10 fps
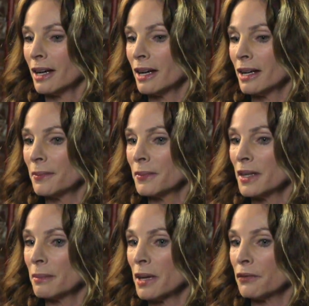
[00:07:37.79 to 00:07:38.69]
Um,
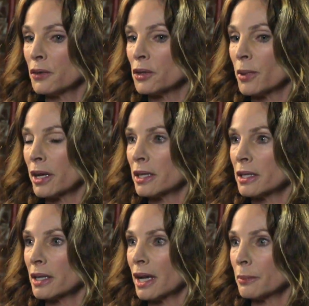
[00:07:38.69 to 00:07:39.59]
in my future body
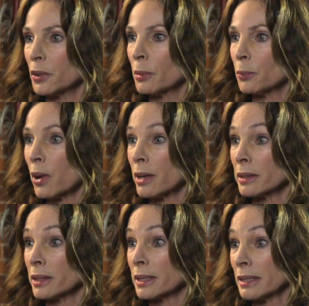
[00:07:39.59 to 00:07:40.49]
design, Primo
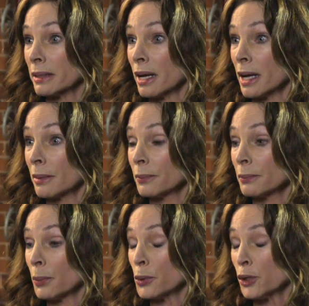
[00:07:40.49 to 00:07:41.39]
Post,
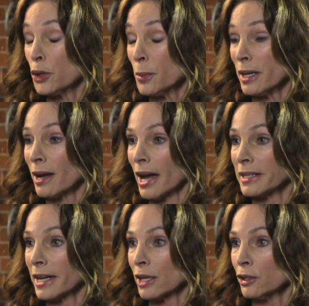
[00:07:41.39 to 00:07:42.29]
um, Post-Human, I
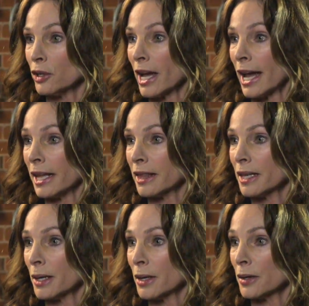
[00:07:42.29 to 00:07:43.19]
take a look at
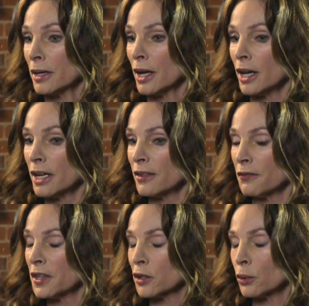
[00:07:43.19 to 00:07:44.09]
the, in
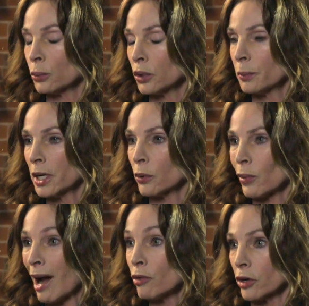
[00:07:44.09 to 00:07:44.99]
the physical world, being a
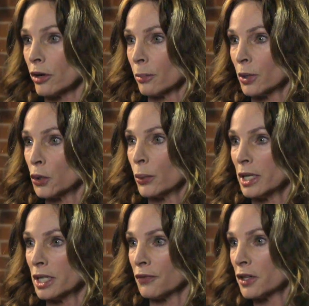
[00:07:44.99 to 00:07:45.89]
router
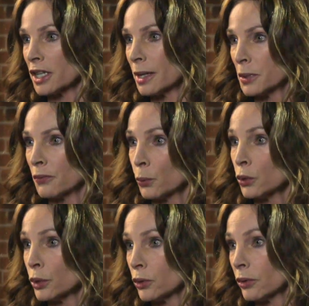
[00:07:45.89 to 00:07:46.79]
between different types of
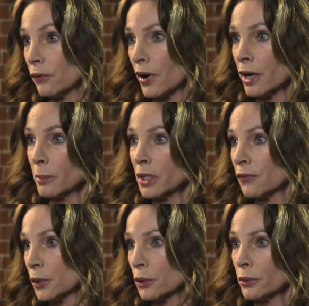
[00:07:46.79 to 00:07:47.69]
worlds or environments,
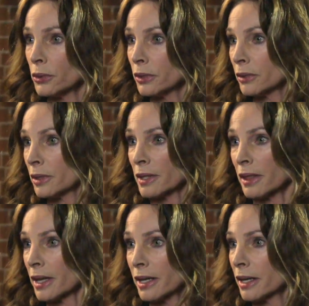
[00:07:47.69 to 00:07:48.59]
virtual,
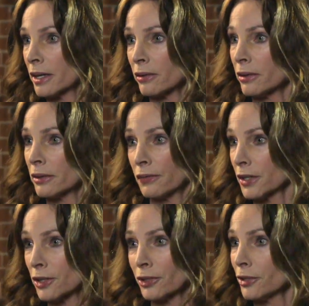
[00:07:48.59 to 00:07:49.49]
synthetic,
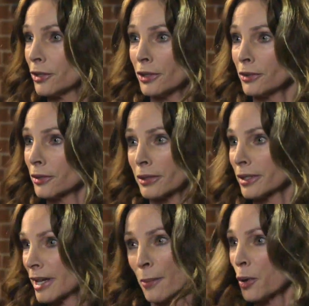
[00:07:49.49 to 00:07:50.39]
artificial,
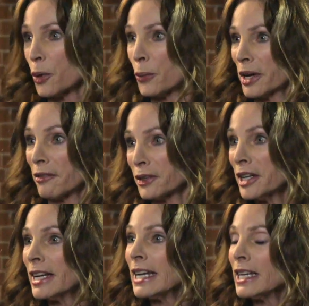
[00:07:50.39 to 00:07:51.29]
chemical, whatever.
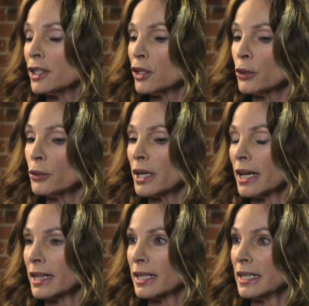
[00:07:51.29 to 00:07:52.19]
So
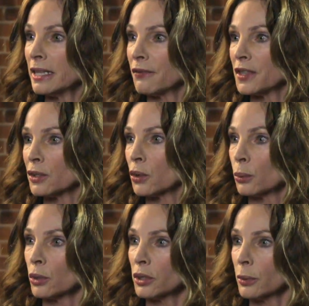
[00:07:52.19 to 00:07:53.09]
that in the physical
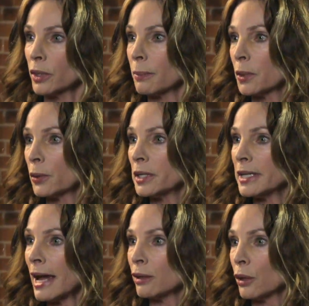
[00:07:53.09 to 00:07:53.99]
world, it would upload and
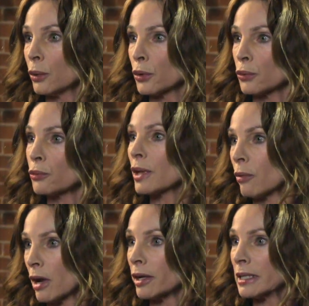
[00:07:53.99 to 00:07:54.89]
download through
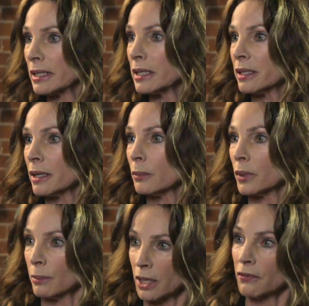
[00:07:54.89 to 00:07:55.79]
that routing system,
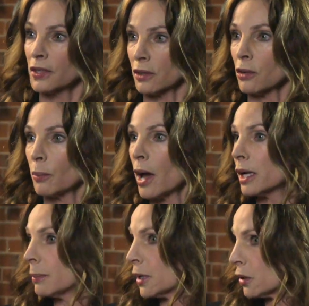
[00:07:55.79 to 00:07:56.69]
being a physical
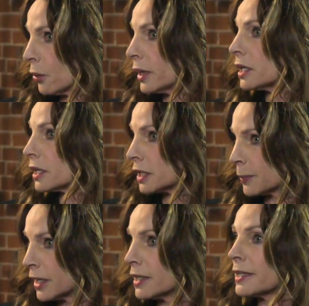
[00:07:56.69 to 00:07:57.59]
body, but go into
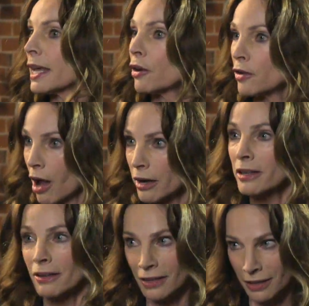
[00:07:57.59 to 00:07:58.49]
spaces that are not
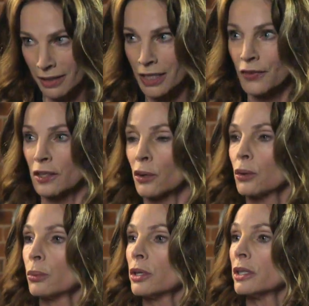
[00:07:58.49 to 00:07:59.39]
in this
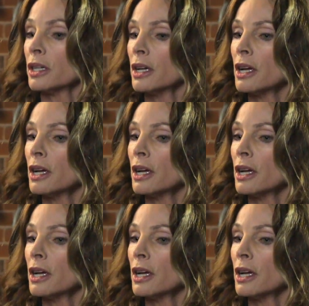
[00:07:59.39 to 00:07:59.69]
physical world.